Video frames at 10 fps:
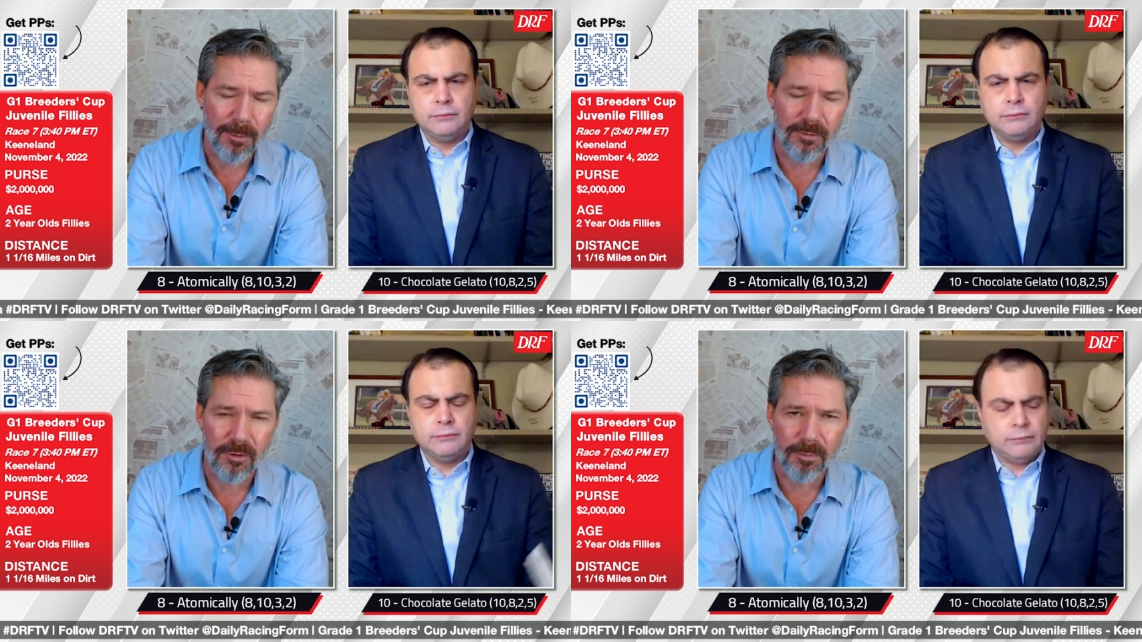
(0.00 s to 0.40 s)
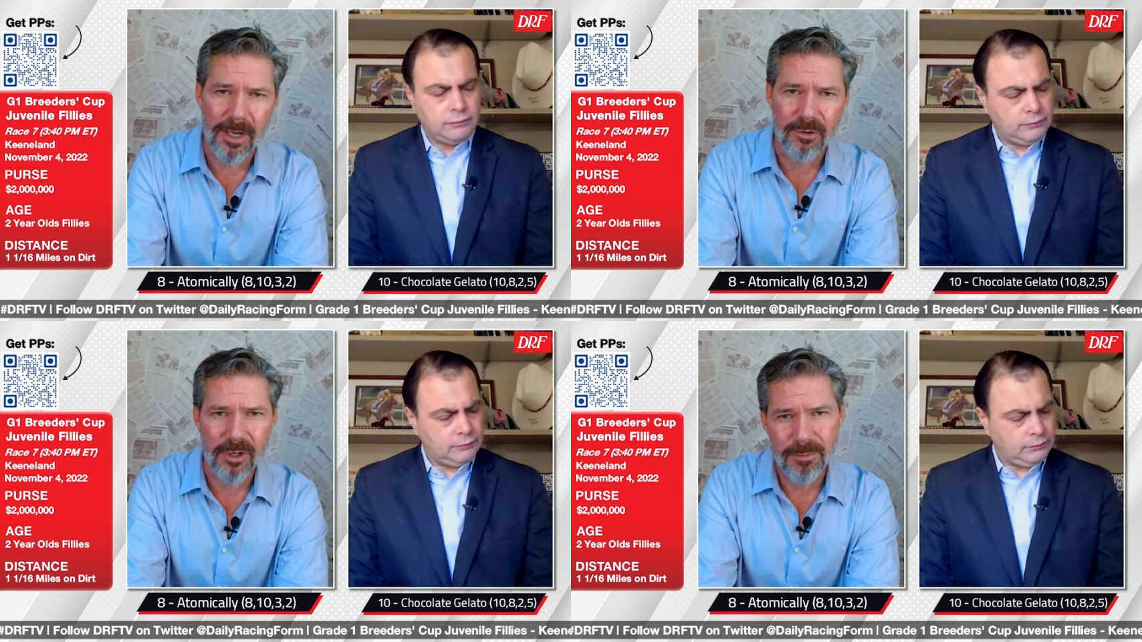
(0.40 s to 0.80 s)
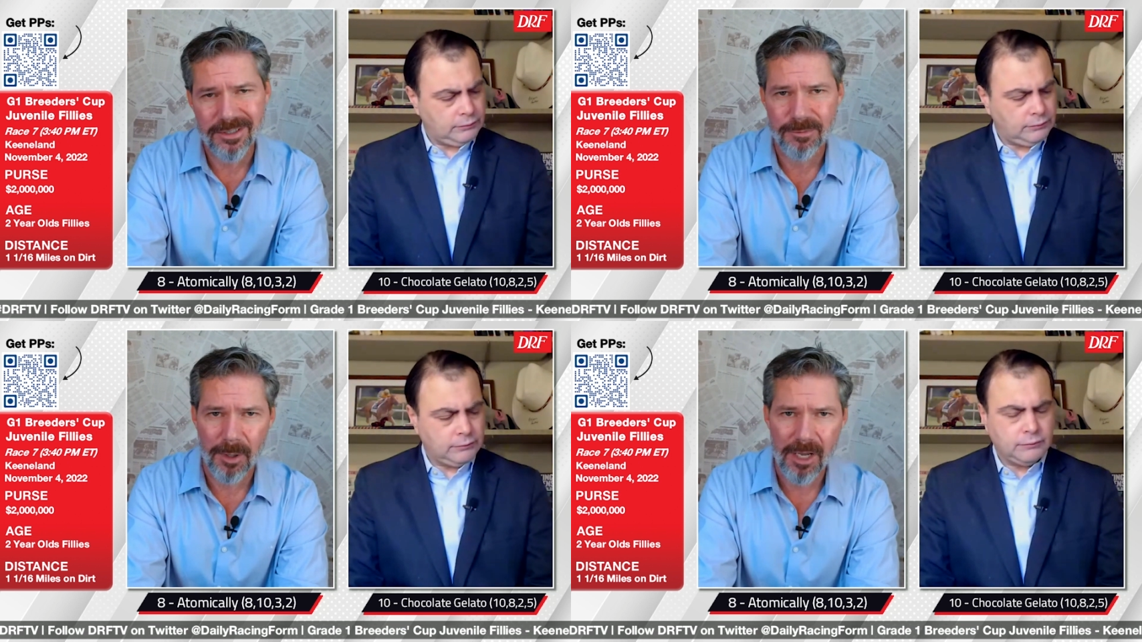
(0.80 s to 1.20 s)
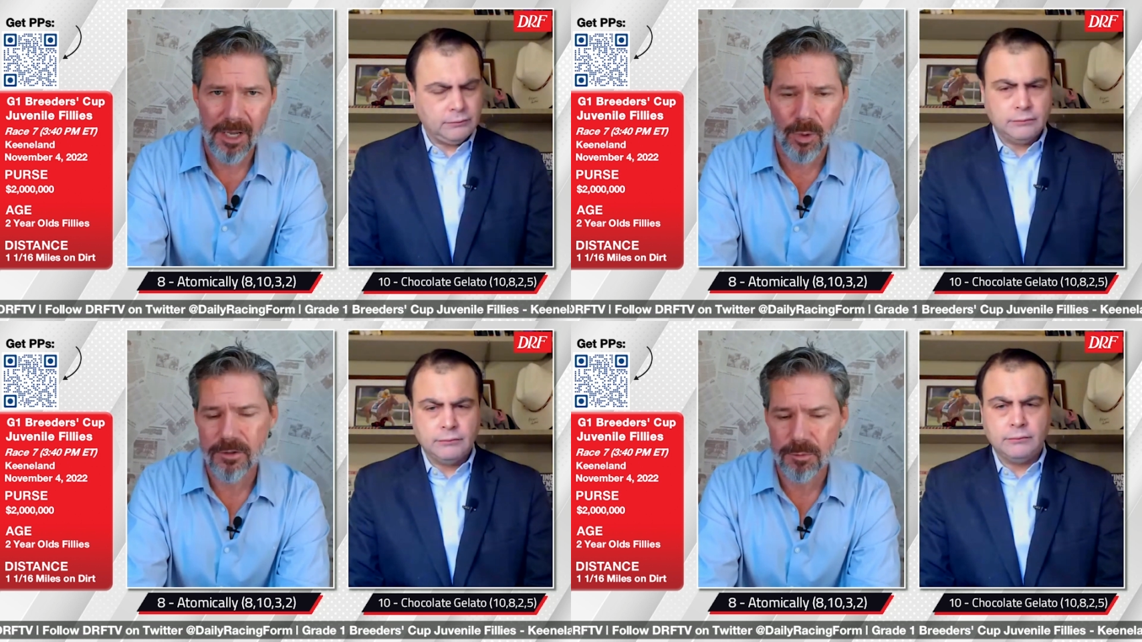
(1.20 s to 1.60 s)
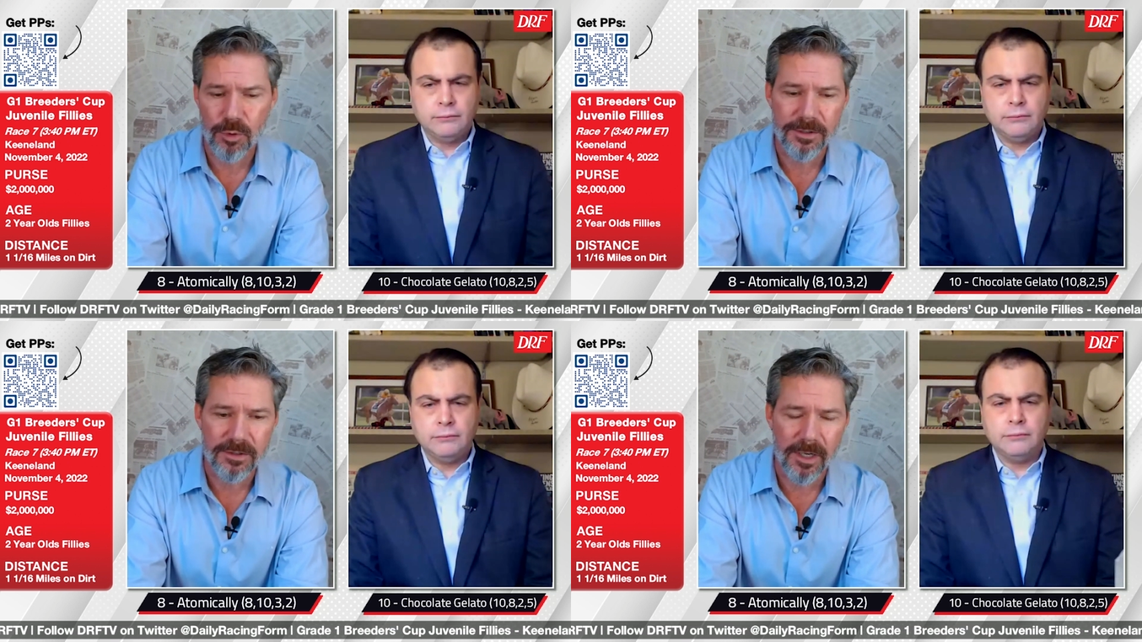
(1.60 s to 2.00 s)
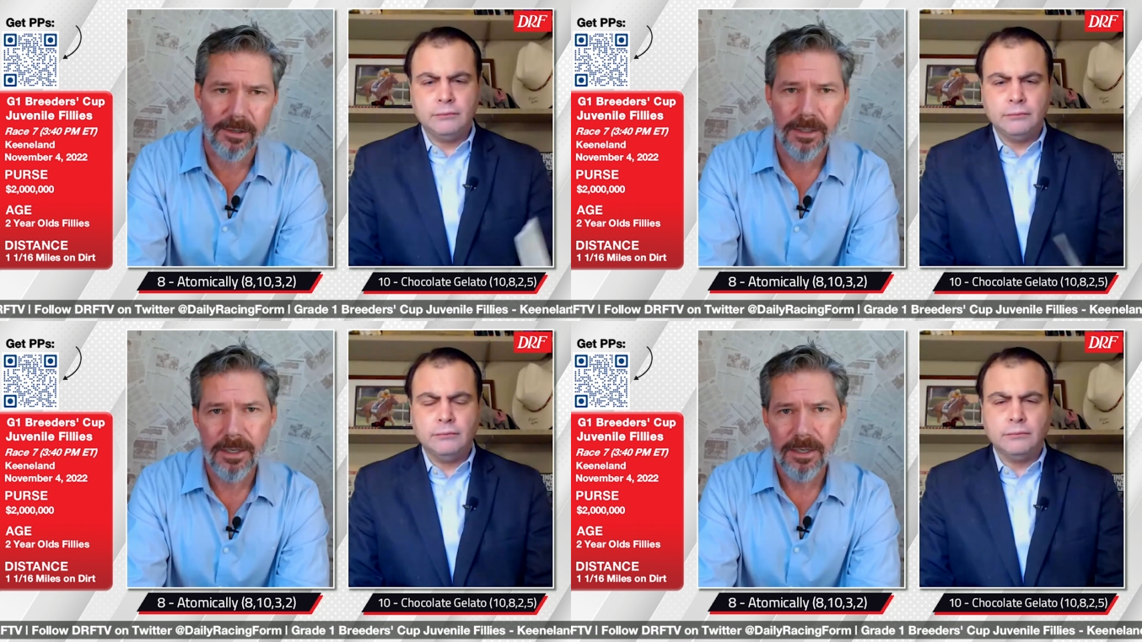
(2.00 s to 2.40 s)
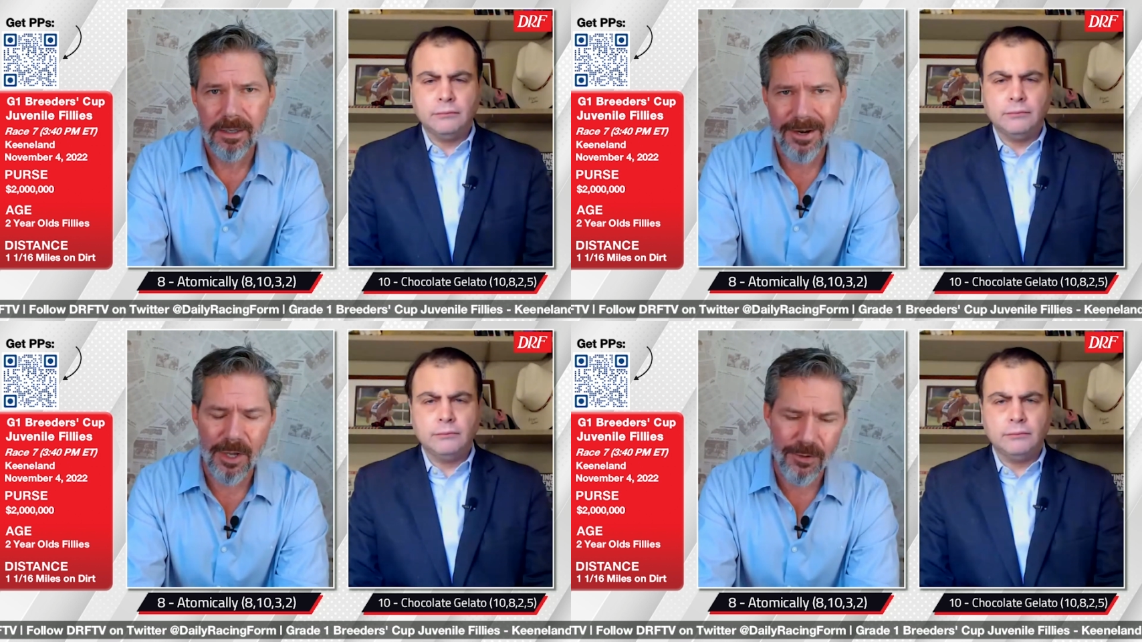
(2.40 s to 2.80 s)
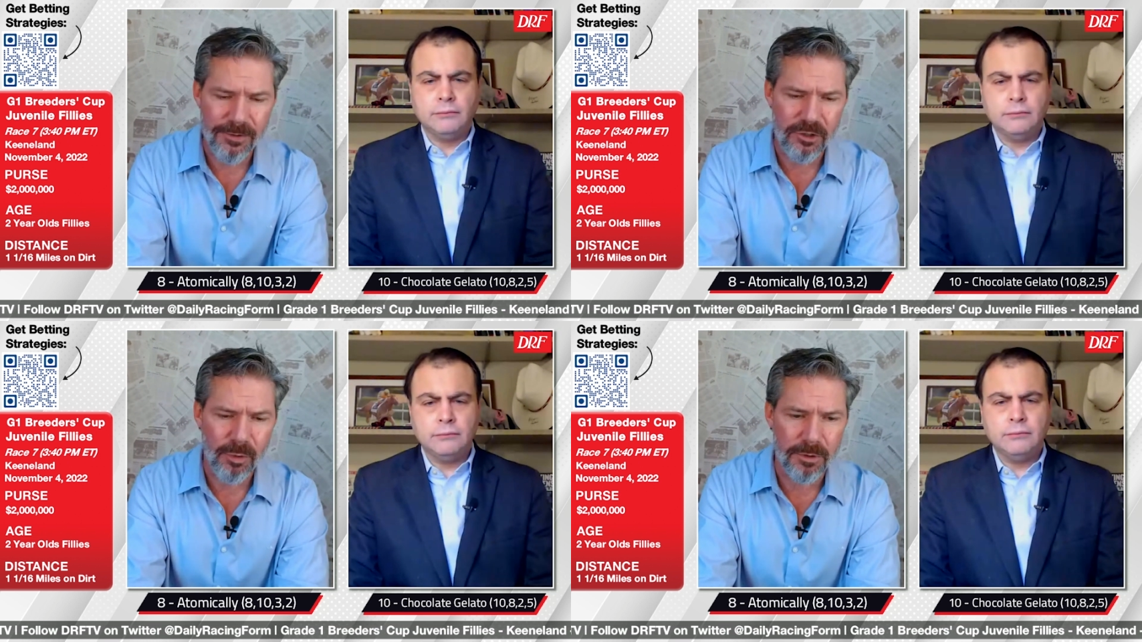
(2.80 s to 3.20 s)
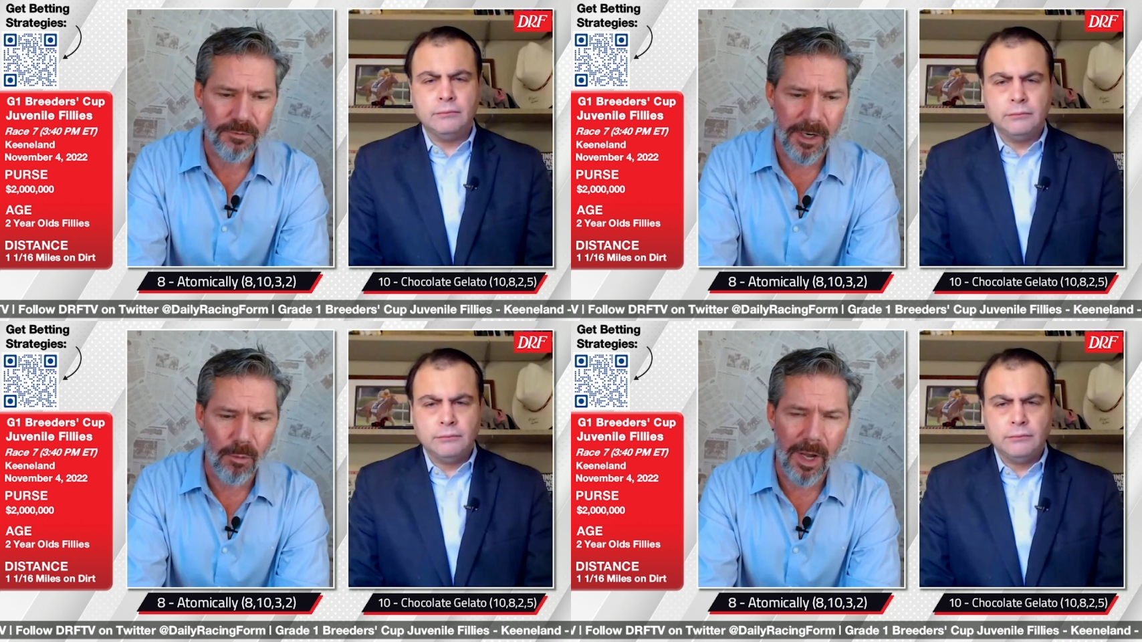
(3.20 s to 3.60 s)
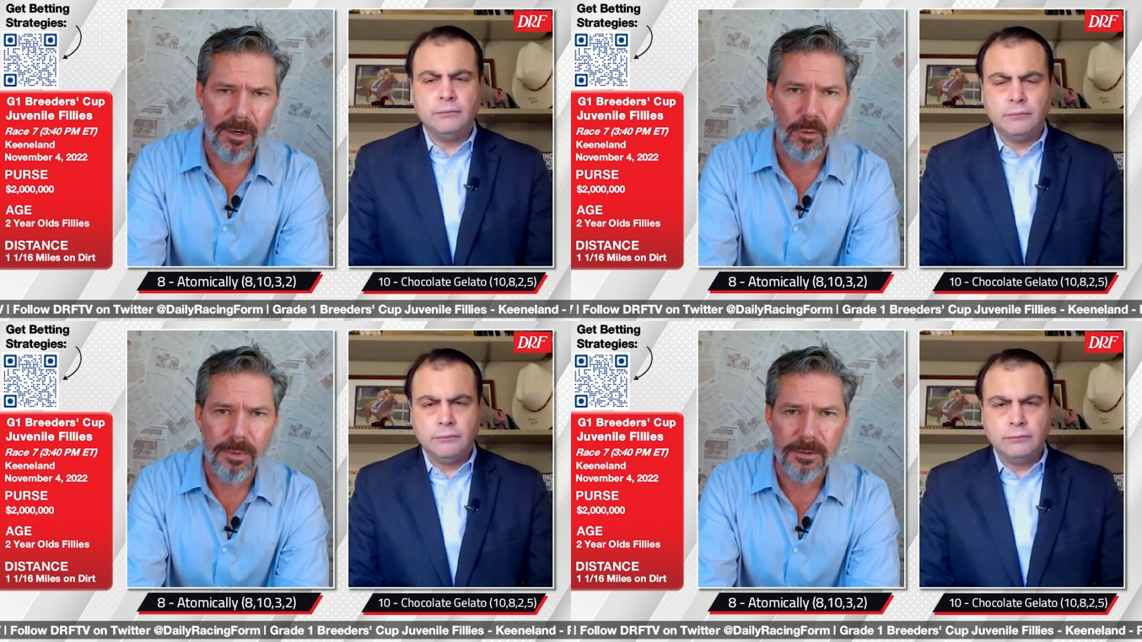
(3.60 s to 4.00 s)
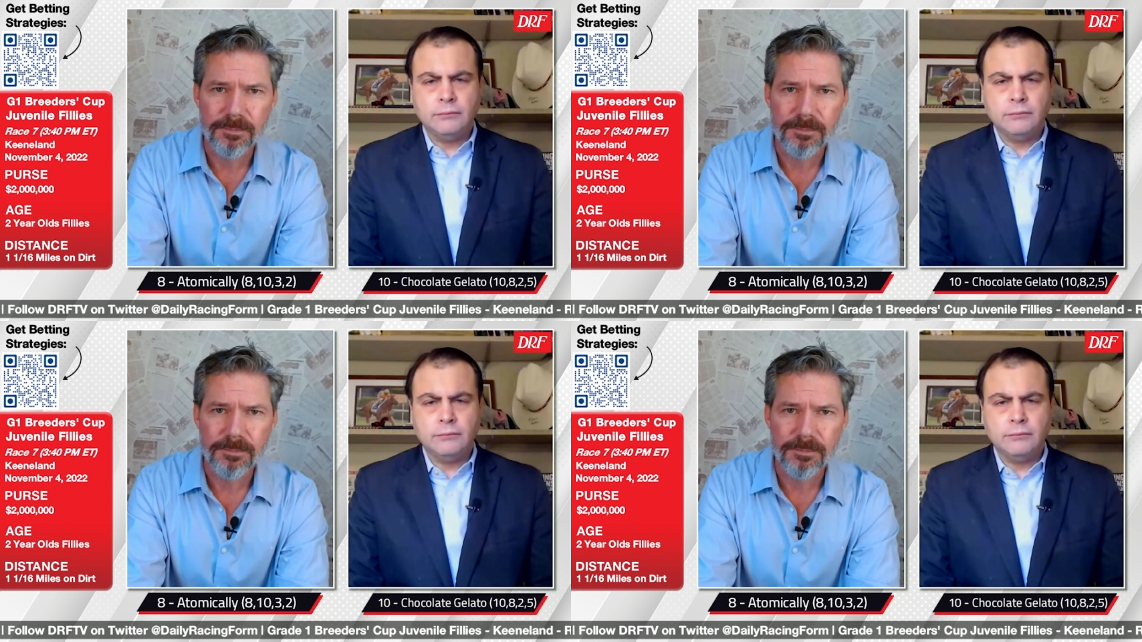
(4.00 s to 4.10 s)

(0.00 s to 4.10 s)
Speaker 1: of her pedigree, but she's by more of a sprint sire. I don't know. I thought this race was fairly wide open.